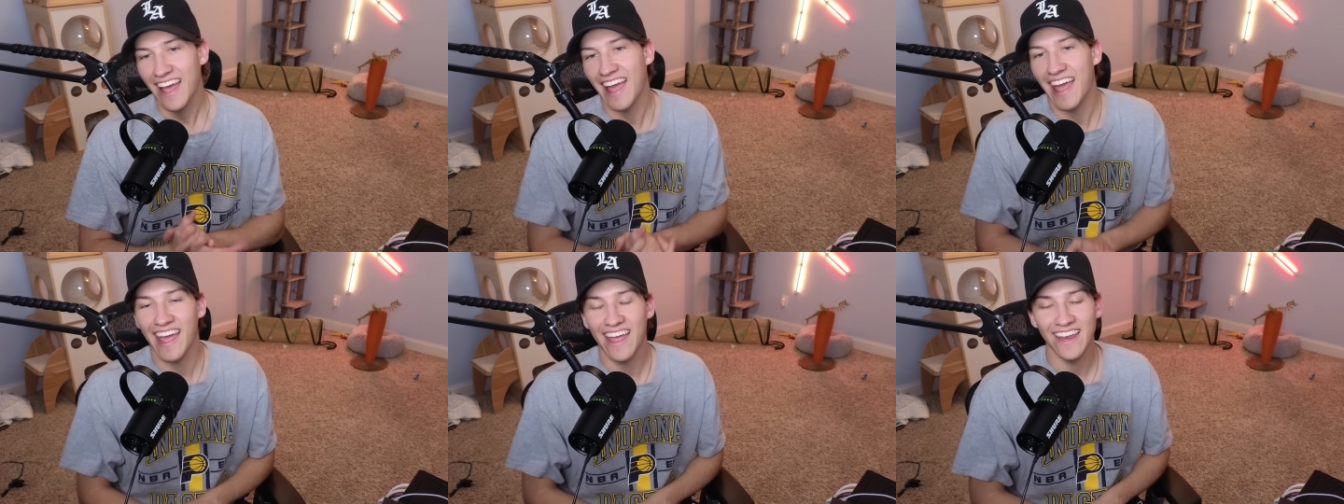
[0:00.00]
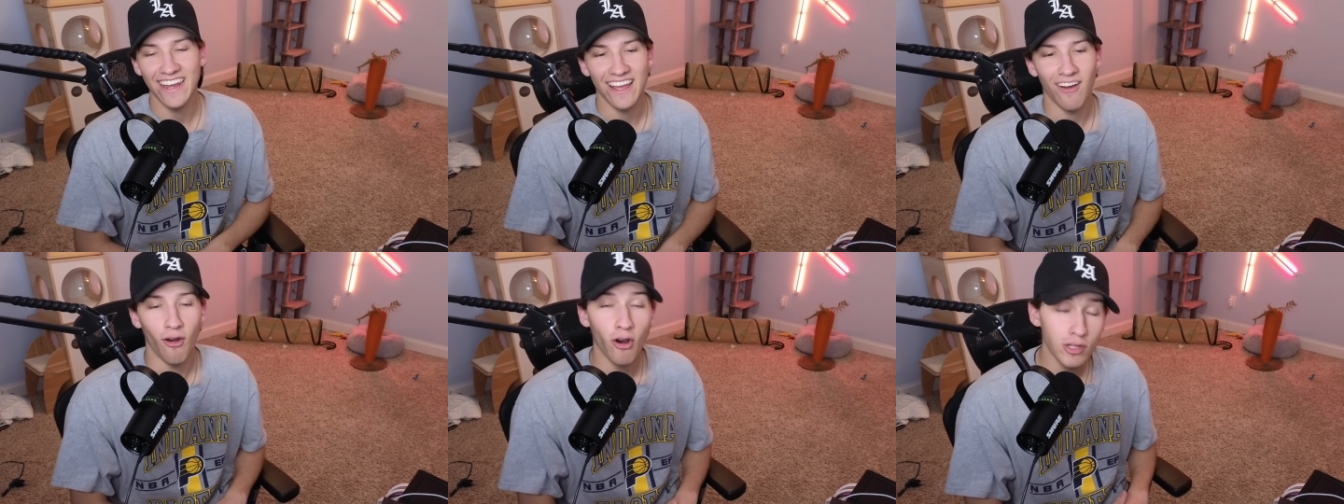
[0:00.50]
and
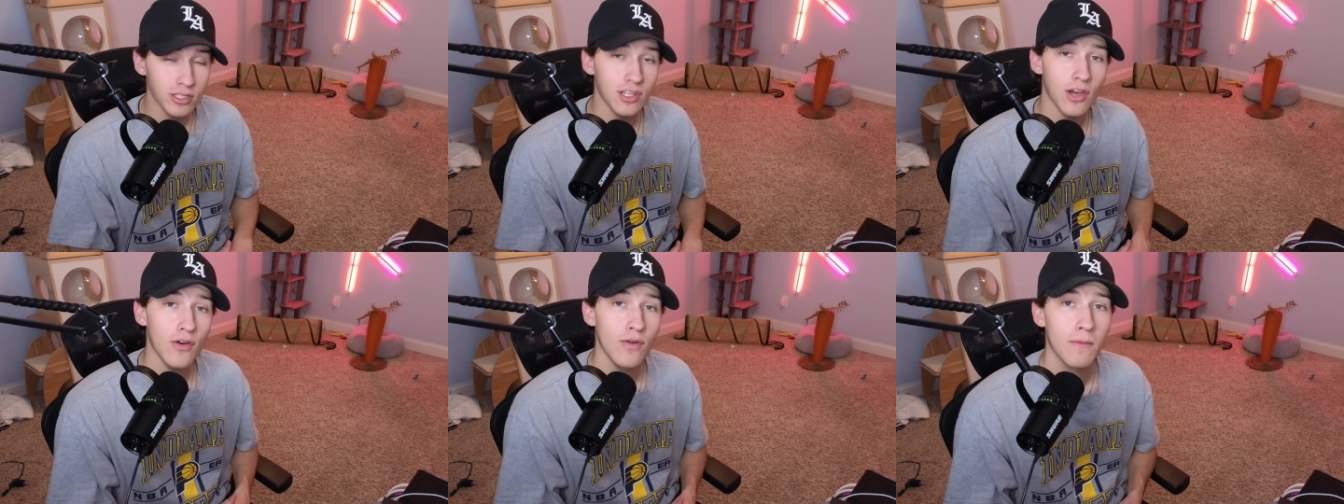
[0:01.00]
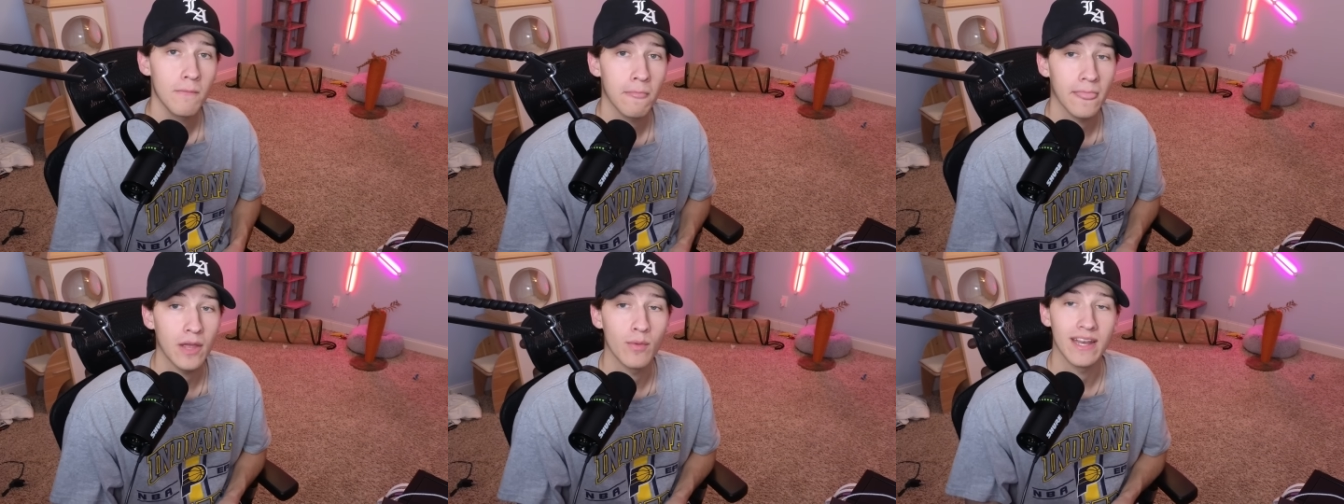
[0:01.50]
also,
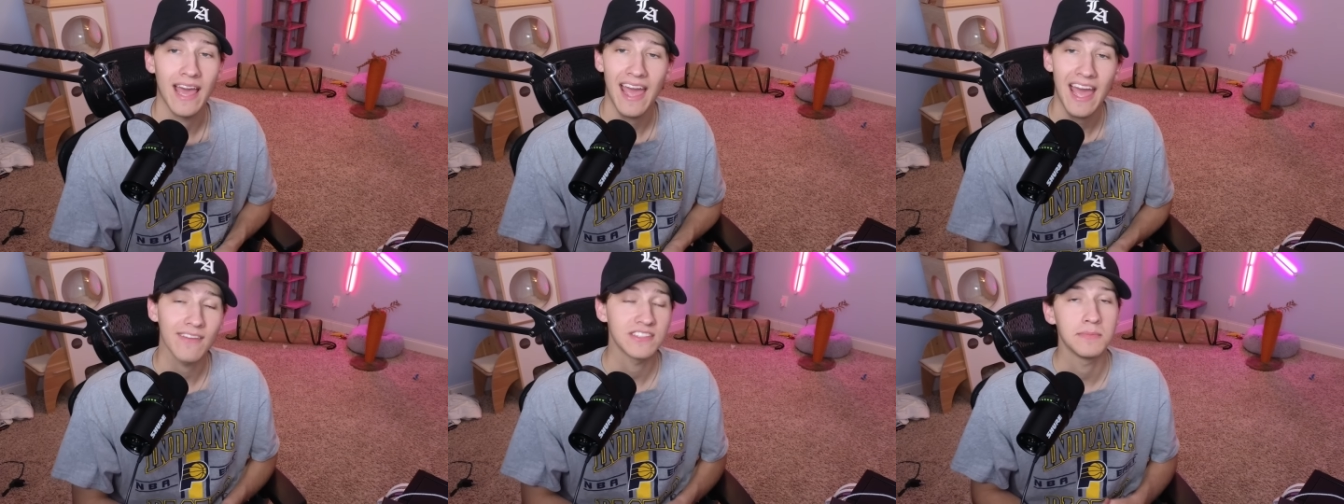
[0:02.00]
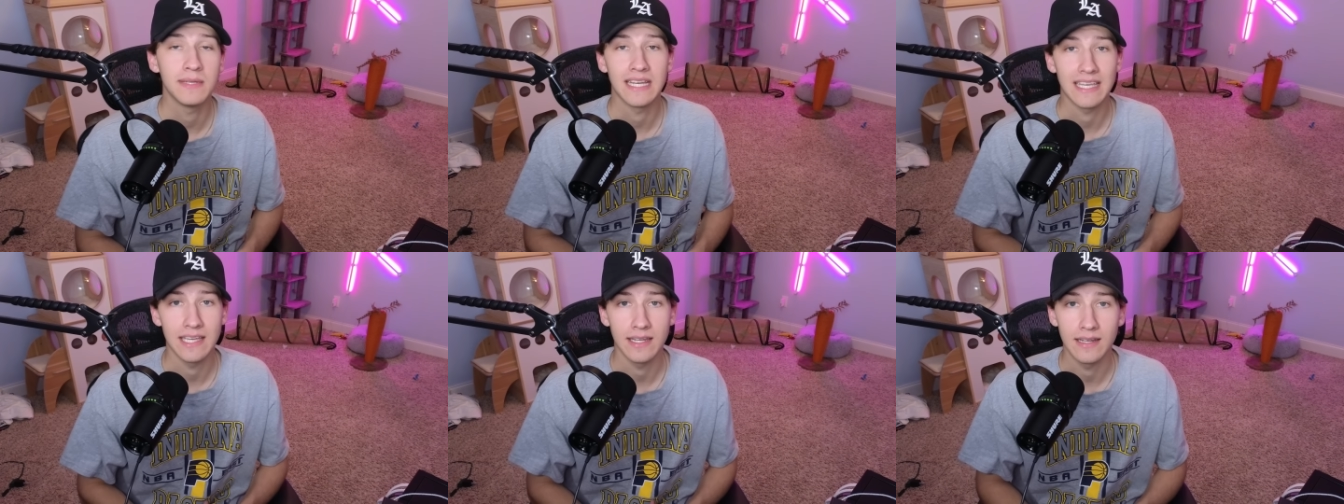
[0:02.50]
it would have to be a
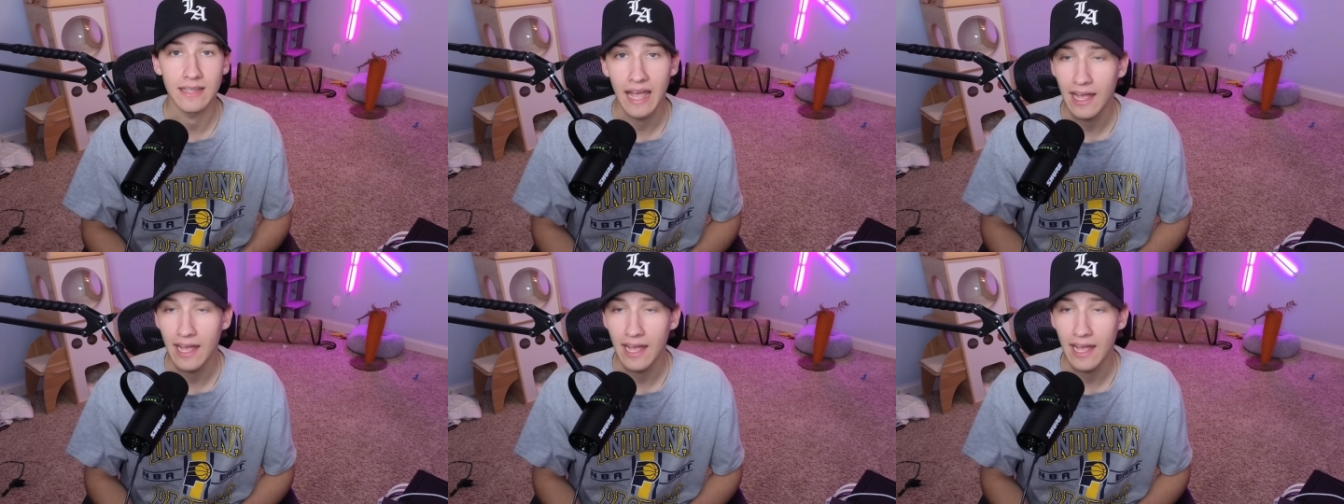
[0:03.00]
kitten.